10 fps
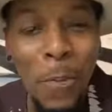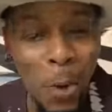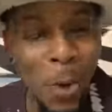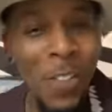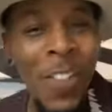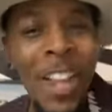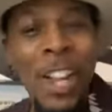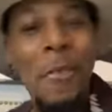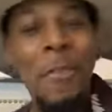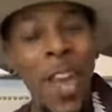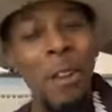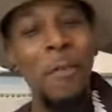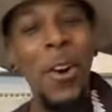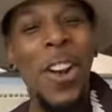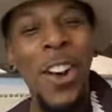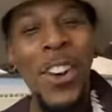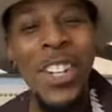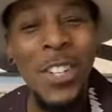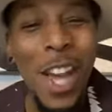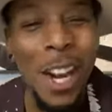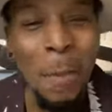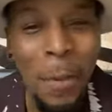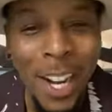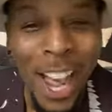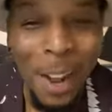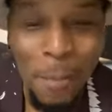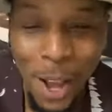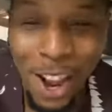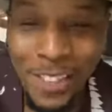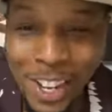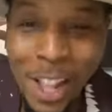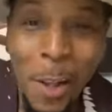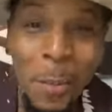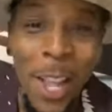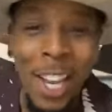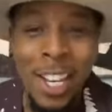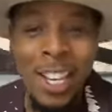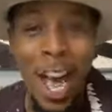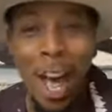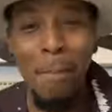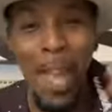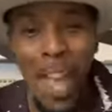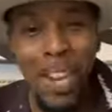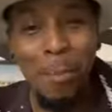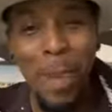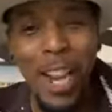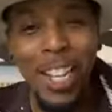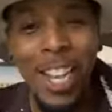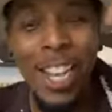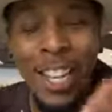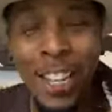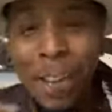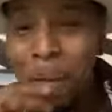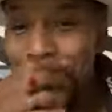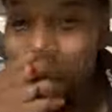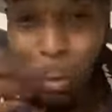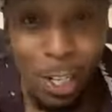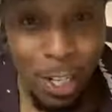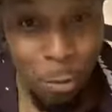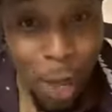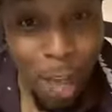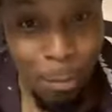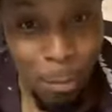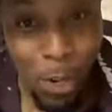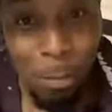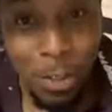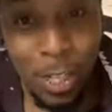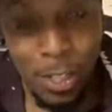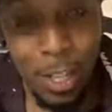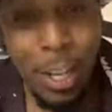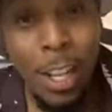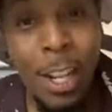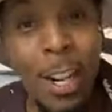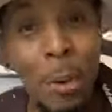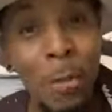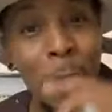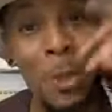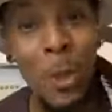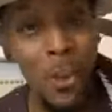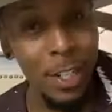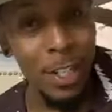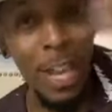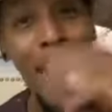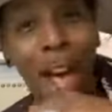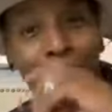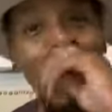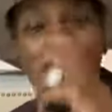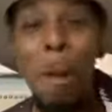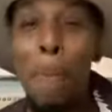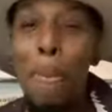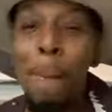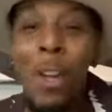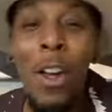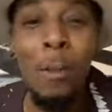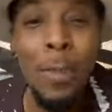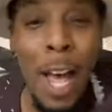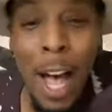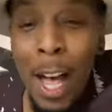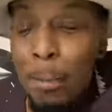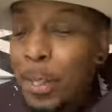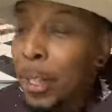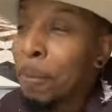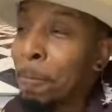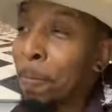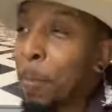the foam, the fake fur coats trying to be like Marvin. We had the Dob hats back then. It wasn't these wide brims. It's just, the, you know, fedoras, the Dobbs. We call them Dobbs.